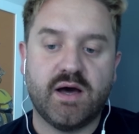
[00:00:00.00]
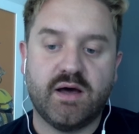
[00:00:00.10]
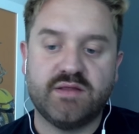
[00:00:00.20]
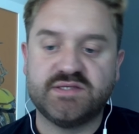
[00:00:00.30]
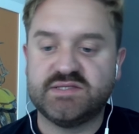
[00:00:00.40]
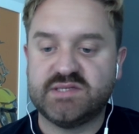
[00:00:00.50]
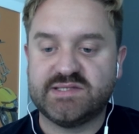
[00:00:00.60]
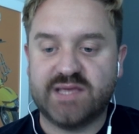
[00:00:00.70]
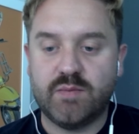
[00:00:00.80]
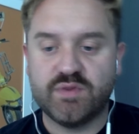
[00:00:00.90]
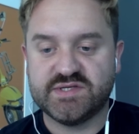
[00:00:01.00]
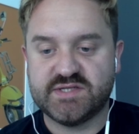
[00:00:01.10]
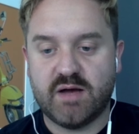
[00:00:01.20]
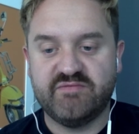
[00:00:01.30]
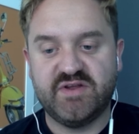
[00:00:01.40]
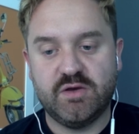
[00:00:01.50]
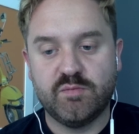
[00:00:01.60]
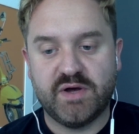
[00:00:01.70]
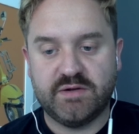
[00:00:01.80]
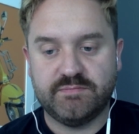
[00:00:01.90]
This is the same with the stop video
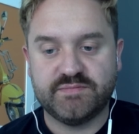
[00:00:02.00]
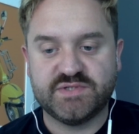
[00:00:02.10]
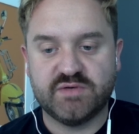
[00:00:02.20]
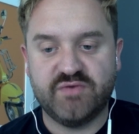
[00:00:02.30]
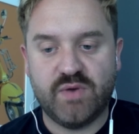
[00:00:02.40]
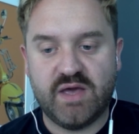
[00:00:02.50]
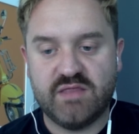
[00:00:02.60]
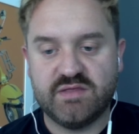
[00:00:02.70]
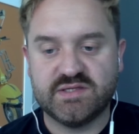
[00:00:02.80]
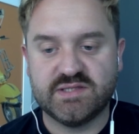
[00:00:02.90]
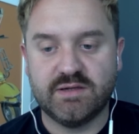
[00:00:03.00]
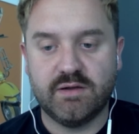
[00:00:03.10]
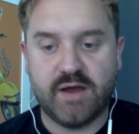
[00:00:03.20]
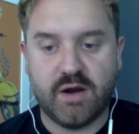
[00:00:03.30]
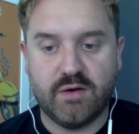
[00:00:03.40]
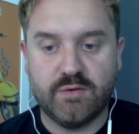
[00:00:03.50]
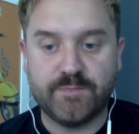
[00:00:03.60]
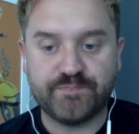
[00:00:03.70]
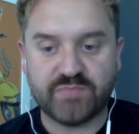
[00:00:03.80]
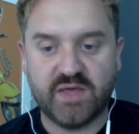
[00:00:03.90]
button. So if you hit this little
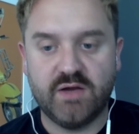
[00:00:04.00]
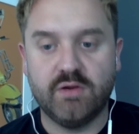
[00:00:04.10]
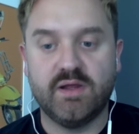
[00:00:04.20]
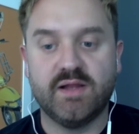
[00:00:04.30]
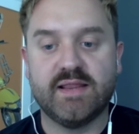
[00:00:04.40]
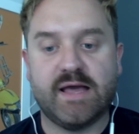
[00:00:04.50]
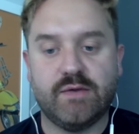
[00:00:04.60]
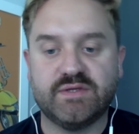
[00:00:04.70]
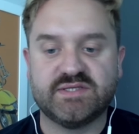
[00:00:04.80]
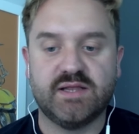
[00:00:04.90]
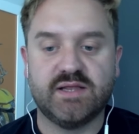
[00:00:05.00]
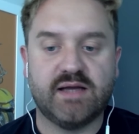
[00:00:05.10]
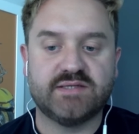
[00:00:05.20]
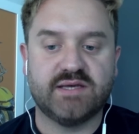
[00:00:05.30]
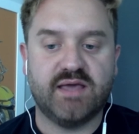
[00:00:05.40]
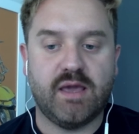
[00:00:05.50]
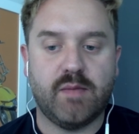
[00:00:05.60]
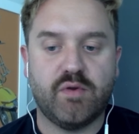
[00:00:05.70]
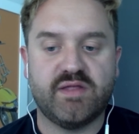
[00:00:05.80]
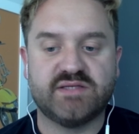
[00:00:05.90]
arrow, it'll allow you to select a
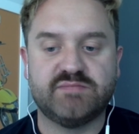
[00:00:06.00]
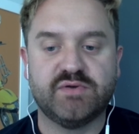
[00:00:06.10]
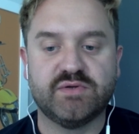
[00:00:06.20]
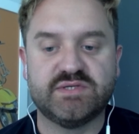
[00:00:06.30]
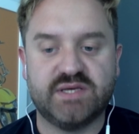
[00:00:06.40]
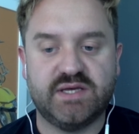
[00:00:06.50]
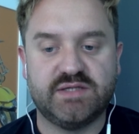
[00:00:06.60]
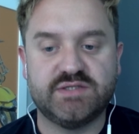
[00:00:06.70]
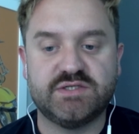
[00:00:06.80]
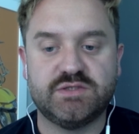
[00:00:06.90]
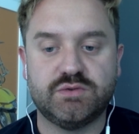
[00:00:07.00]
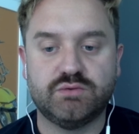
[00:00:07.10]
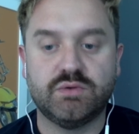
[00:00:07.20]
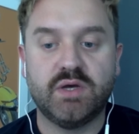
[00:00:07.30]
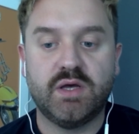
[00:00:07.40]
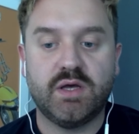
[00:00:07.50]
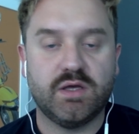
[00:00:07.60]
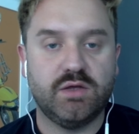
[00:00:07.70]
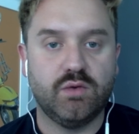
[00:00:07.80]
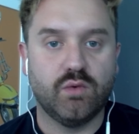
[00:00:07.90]
camera that's built into
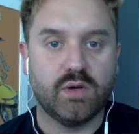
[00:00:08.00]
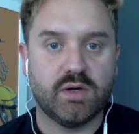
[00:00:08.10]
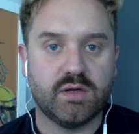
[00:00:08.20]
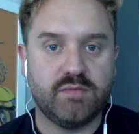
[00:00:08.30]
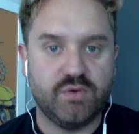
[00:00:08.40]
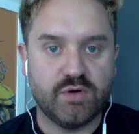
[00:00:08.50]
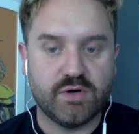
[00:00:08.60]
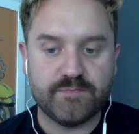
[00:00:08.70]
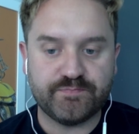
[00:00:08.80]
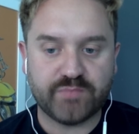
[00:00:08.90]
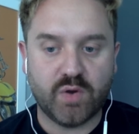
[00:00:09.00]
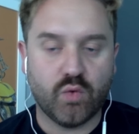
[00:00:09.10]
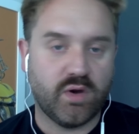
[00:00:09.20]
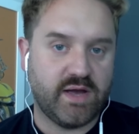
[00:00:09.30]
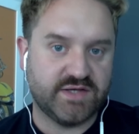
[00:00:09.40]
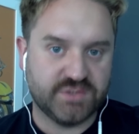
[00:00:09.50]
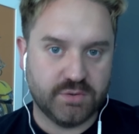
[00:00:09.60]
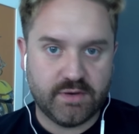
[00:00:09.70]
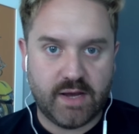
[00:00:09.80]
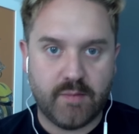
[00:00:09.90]
your computer or an
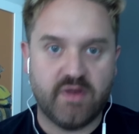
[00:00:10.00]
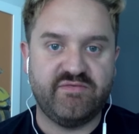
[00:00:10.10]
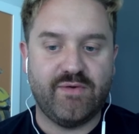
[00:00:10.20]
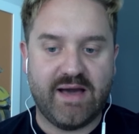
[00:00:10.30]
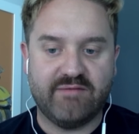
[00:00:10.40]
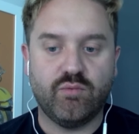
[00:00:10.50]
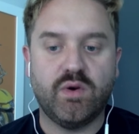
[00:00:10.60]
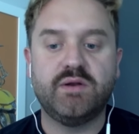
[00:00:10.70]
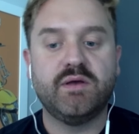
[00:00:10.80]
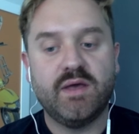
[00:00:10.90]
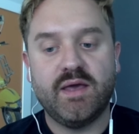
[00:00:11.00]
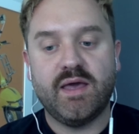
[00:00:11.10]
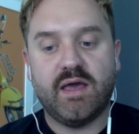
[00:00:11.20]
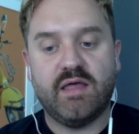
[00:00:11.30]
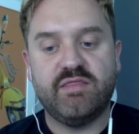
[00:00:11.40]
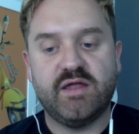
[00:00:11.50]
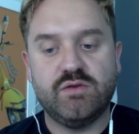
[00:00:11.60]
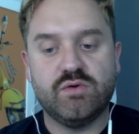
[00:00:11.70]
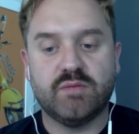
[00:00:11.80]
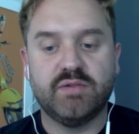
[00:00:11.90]
external camera if you have one, and then
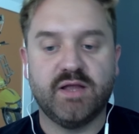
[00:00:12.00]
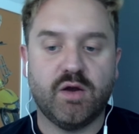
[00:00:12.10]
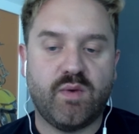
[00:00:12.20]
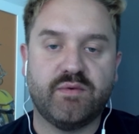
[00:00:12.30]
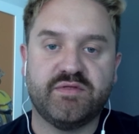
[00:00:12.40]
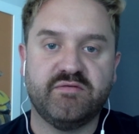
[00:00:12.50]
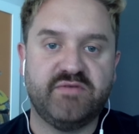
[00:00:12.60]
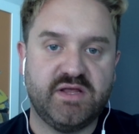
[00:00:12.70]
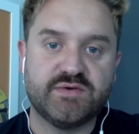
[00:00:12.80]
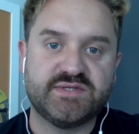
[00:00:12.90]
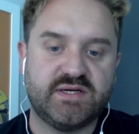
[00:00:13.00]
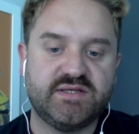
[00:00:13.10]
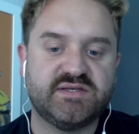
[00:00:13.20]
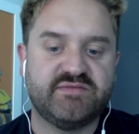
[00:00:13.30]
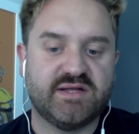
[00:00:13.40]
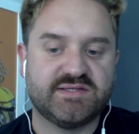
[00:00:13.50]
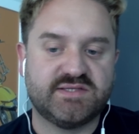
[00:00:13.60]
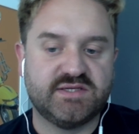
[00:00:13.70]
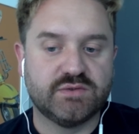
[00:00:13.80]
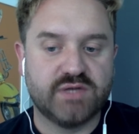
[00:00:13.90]
you can play around with your video settings if that's
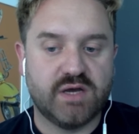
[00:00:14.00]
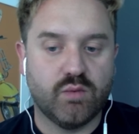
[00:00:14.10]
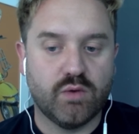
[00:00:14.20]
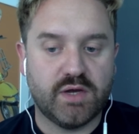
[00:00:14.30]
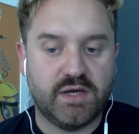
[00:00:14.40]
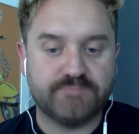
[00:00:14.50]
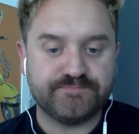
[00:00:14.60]
still not working.